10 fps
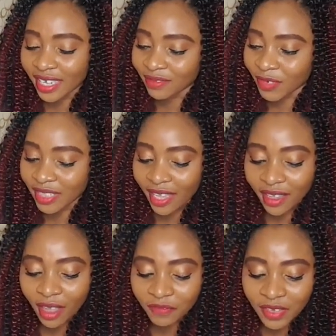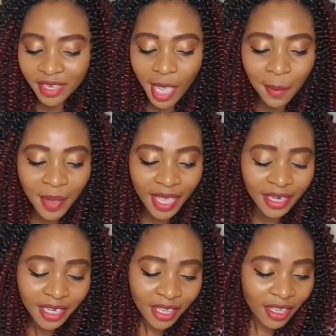I really thank God for them.
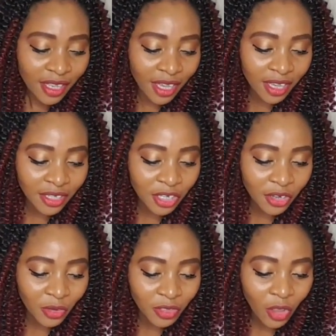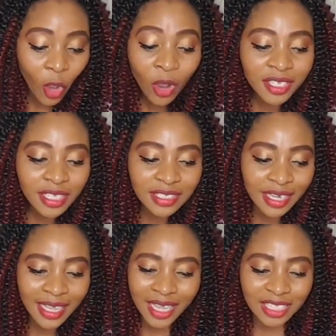And you know, all the things
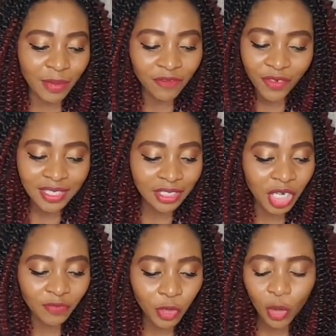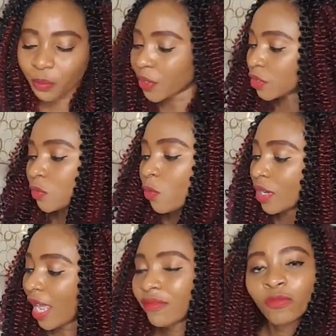that I give to my friends are not even compared to
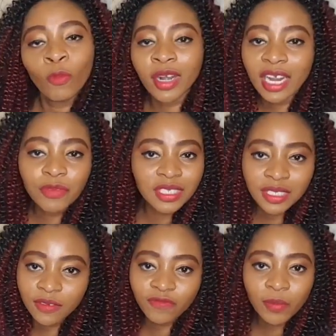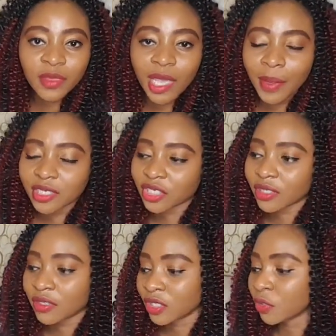what I received from them. And
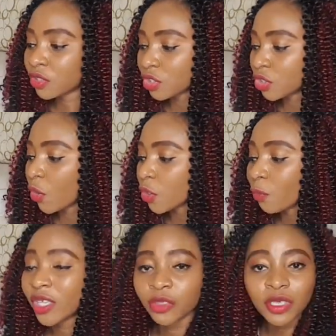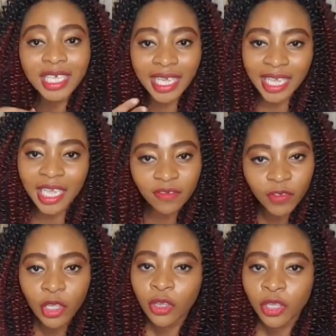just goes to show you, when you give,
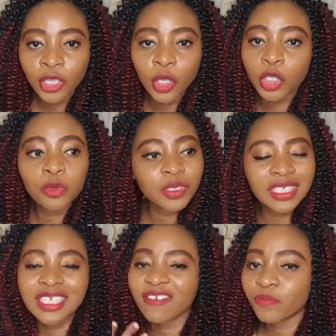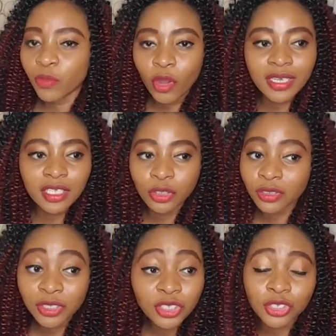you know, you receive more than you
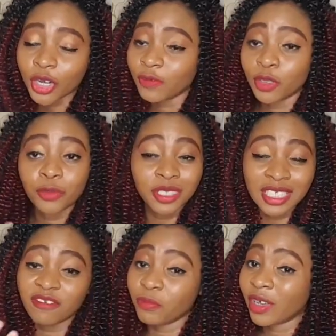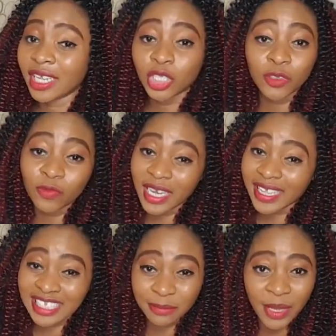deserve. You receive more than you even
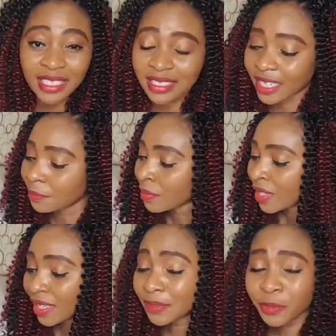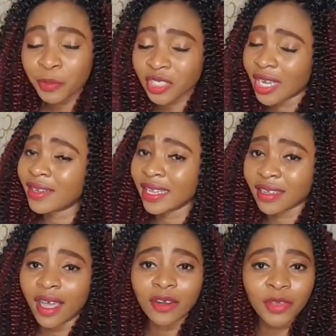expected. It's pretty much kind of
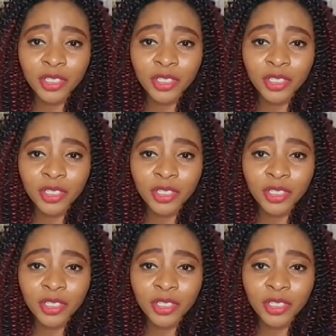like God.